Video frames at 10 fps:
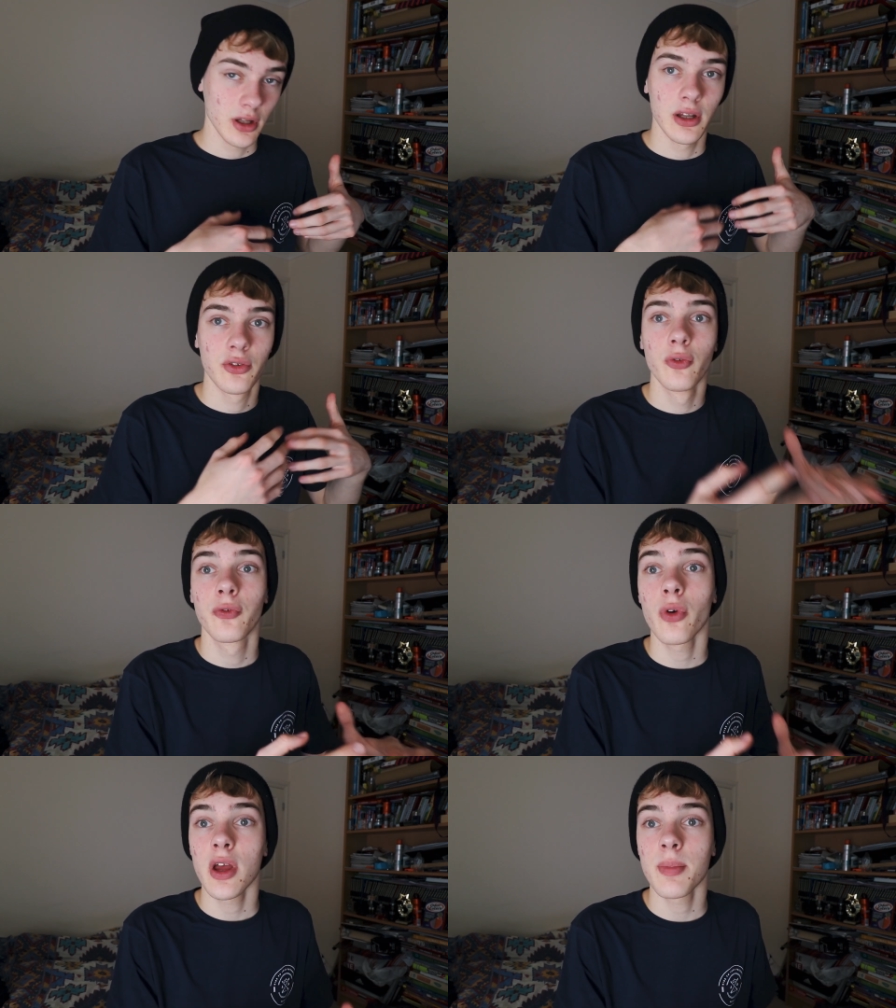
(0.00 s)
little
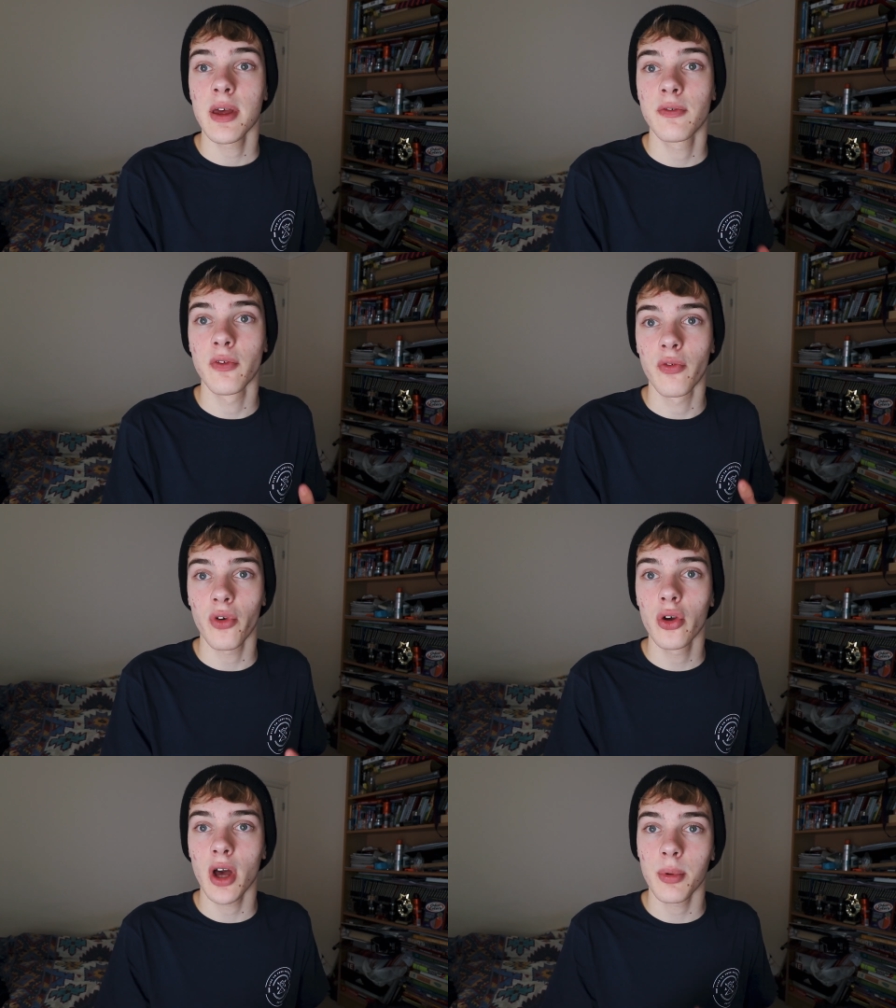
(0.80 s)
freebie for the
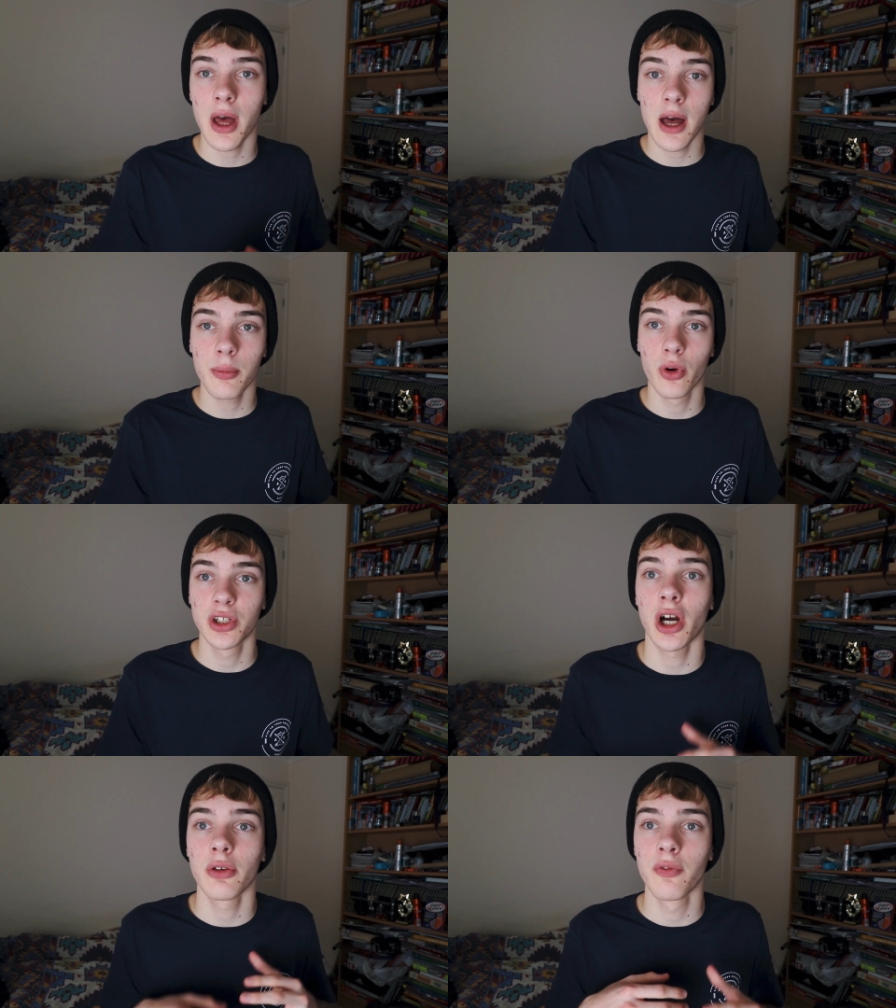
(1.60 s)
VocApp app,
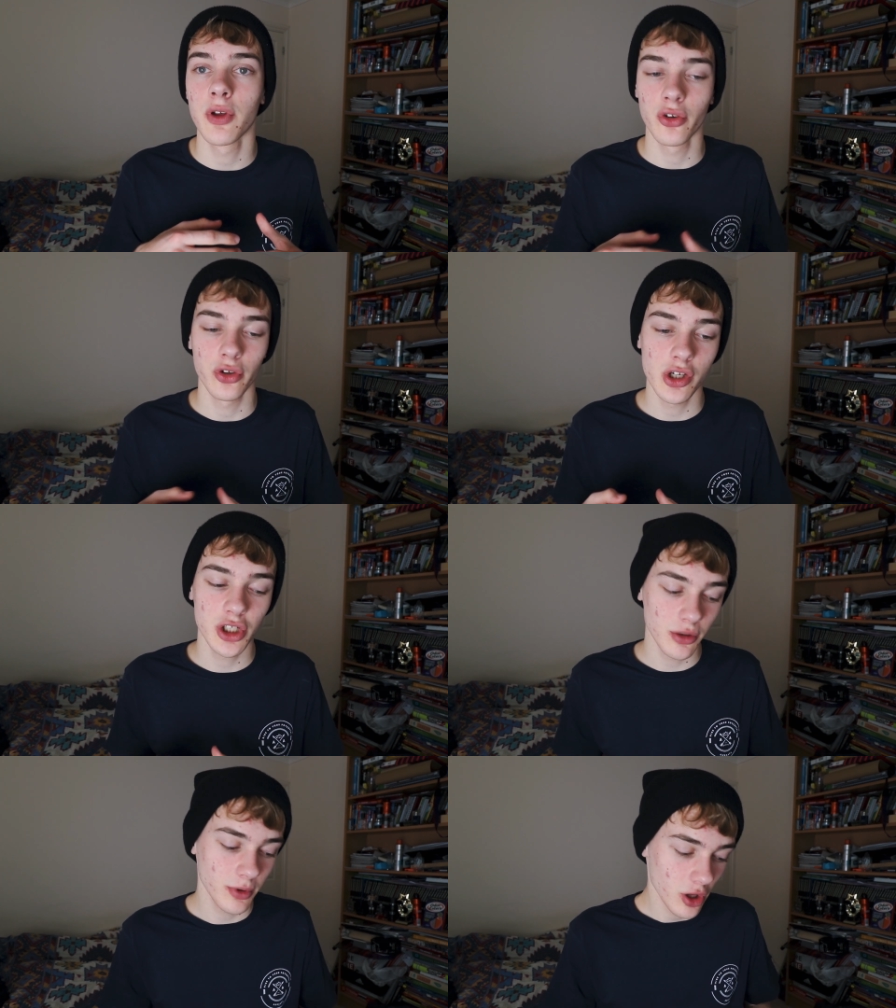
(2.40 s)
which I reviewed on
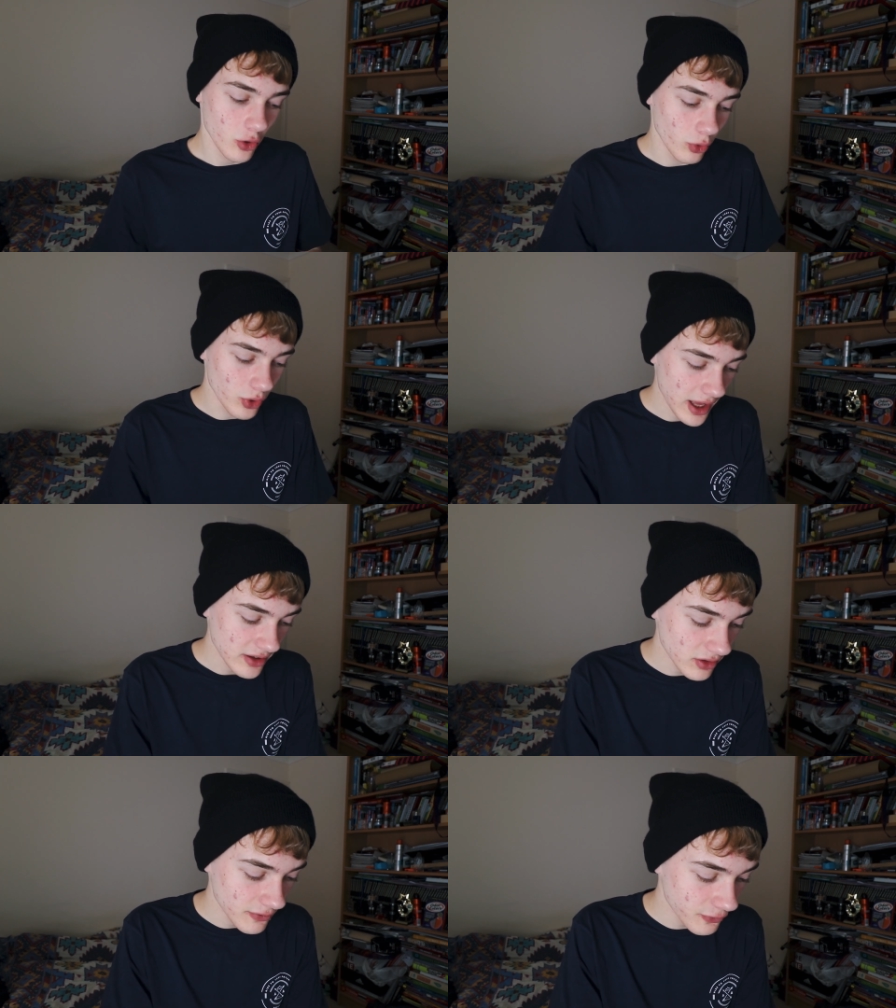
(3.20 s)
YouTube, will
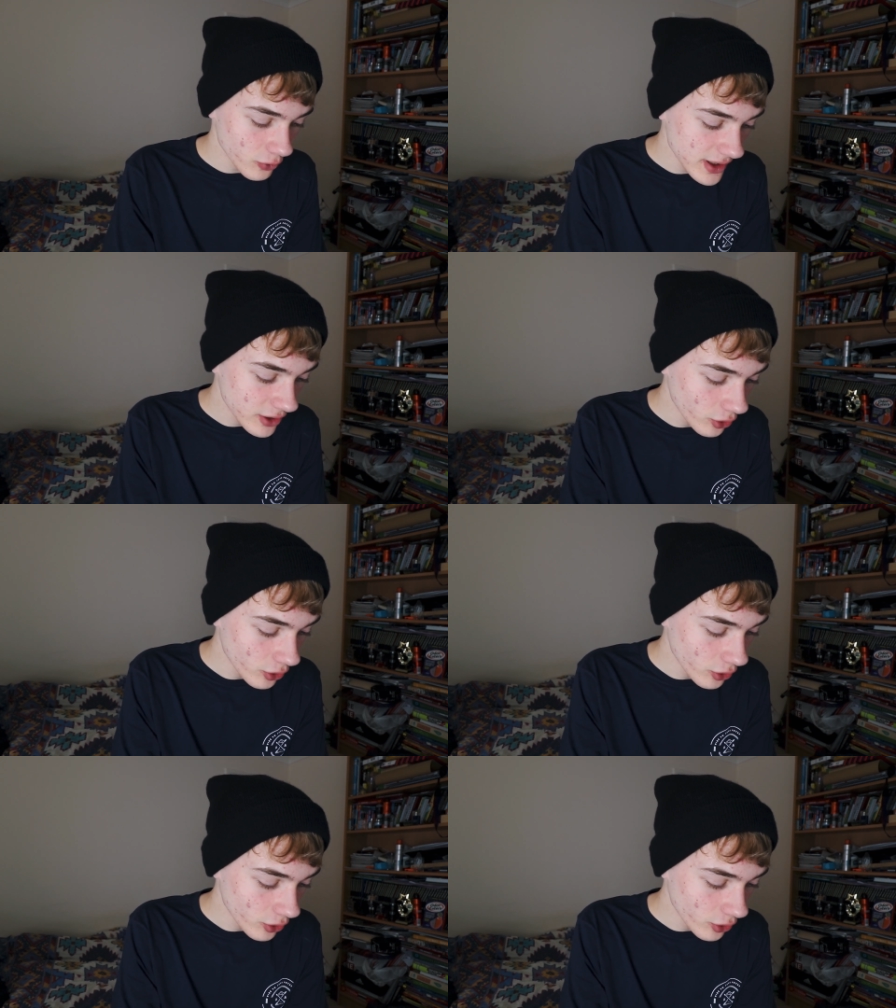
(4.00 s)
get free